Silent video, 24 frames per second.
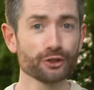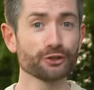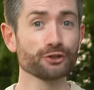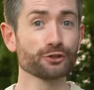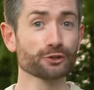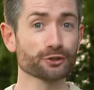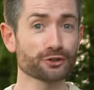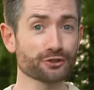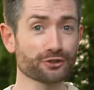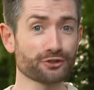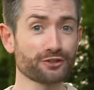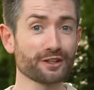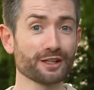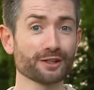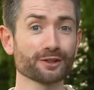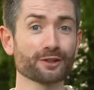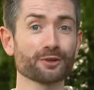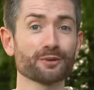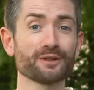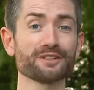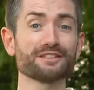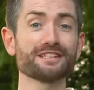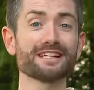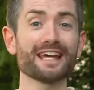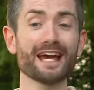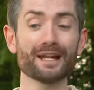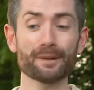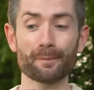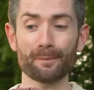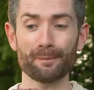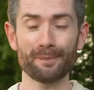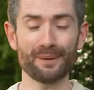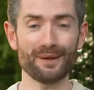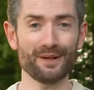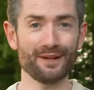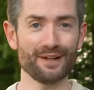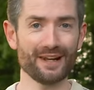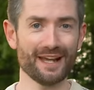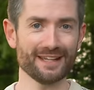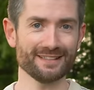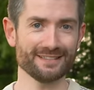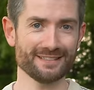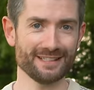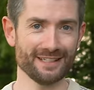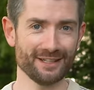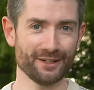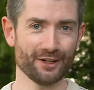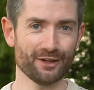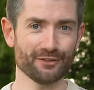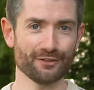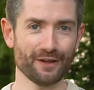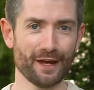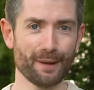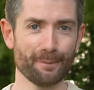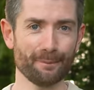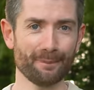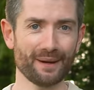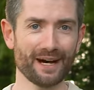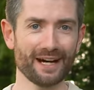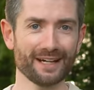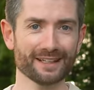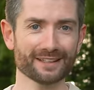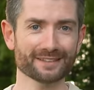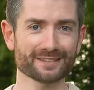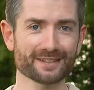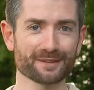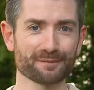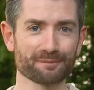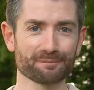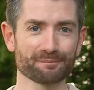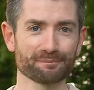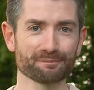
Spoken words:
You're still going to get plenty of impact.